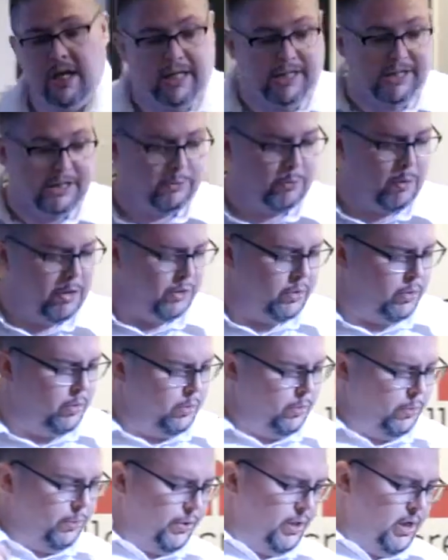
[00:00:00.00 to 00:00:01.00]
He does one
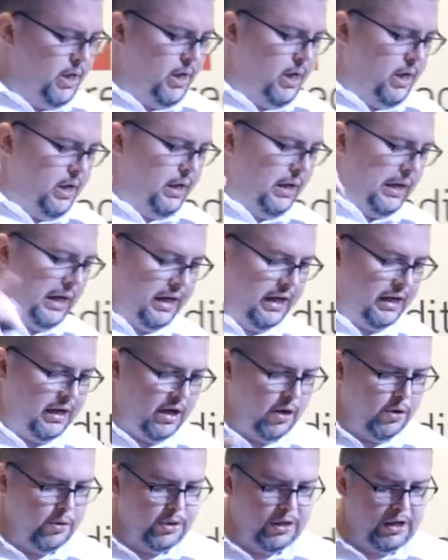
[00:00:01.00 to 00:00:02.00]
called Clean
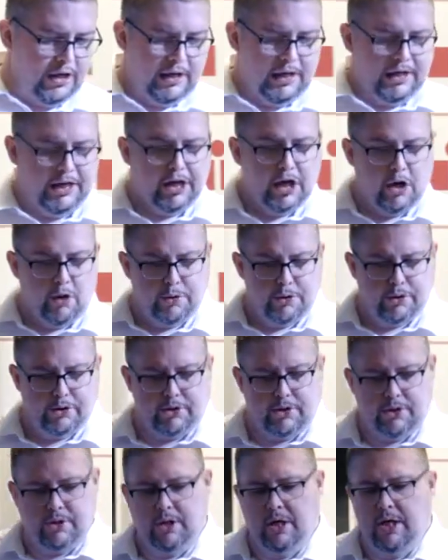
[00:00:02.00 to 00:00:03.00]
Code and Clean
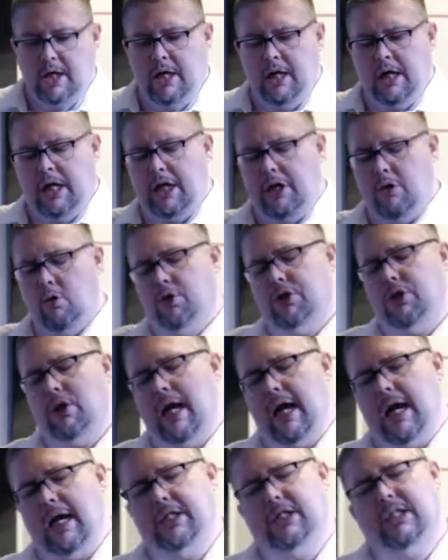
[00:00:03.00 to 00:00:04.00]
Coders. He also
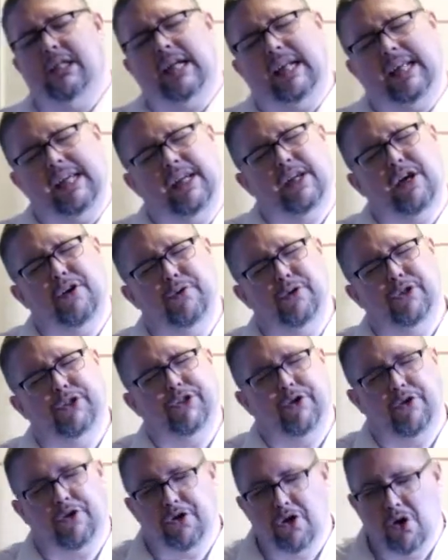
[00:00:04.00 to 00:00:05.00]
has
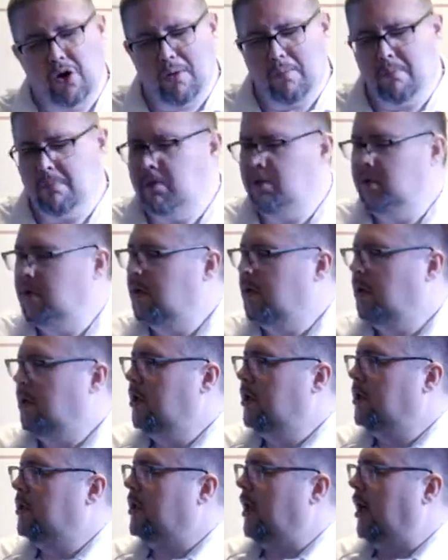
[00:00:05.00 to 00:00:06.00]
cleancoders.com.
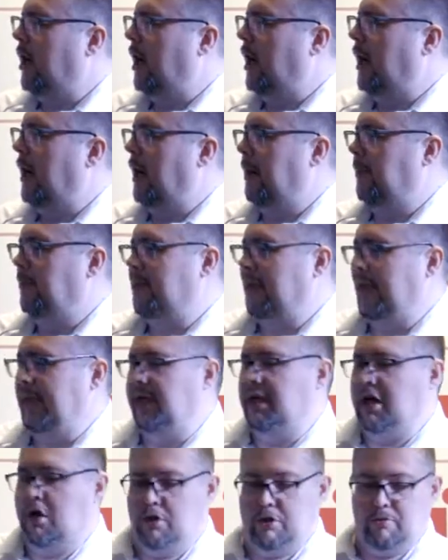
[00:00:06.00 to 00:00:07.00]
Um,
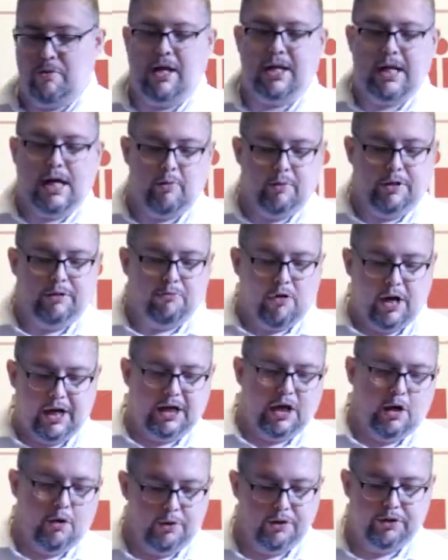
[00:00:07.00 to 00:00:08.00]
clean code is about how we
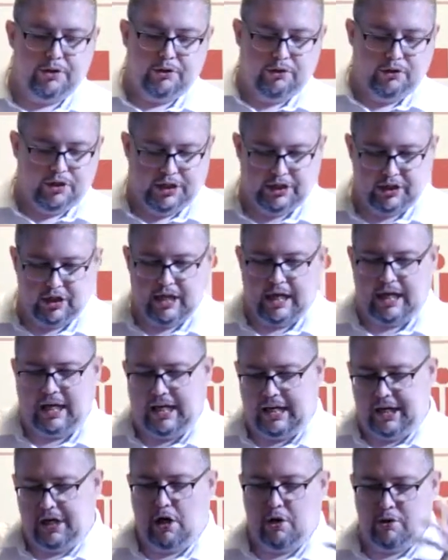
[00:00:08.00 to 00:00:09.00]
write code and do things like that.
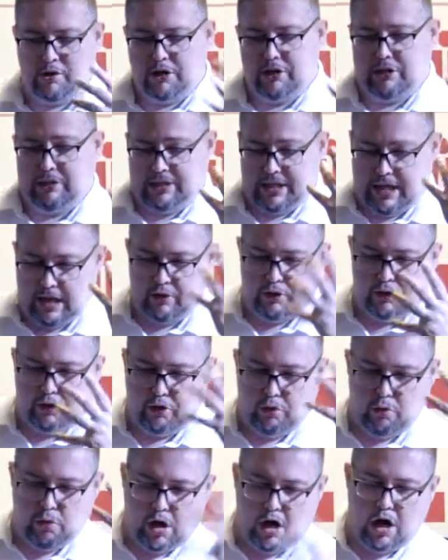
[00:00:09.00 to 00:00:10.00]
Clean coders is how
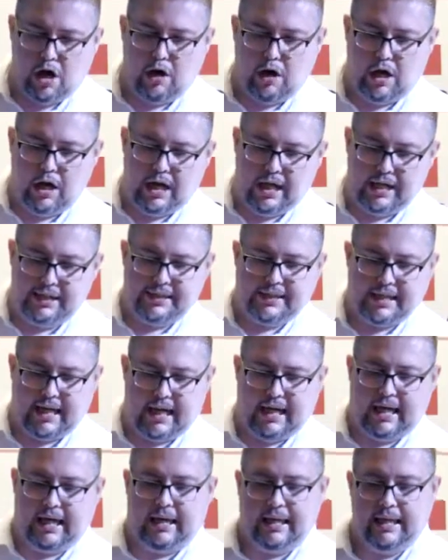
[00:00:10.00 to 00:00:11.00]
you are as
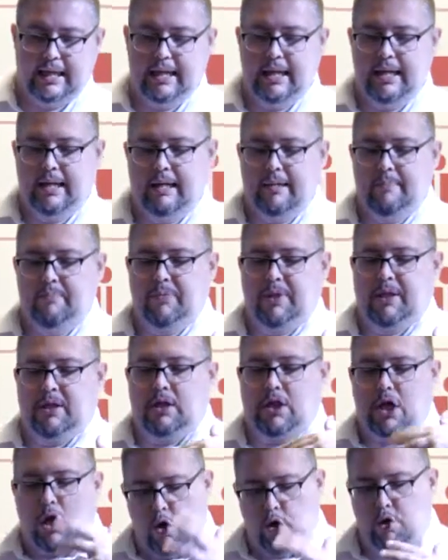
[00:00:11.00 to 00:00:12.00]
a
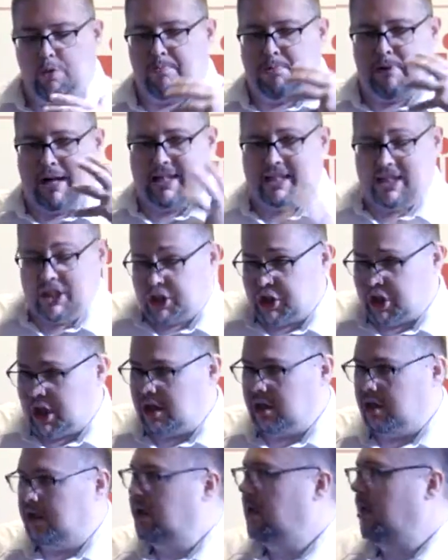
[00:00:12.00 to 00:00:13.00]
code
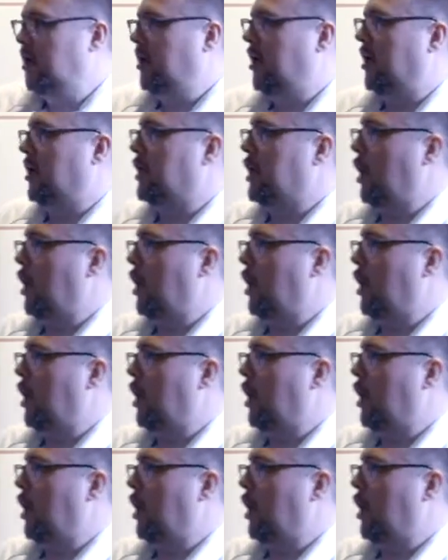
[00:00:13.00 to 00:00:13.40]
practitioner, a